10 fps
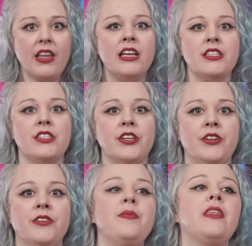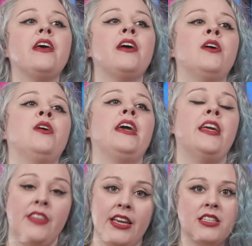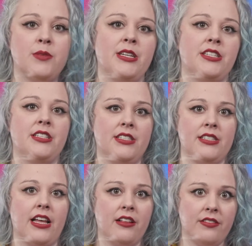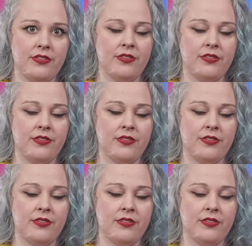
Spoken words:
And so in the exhibition itself,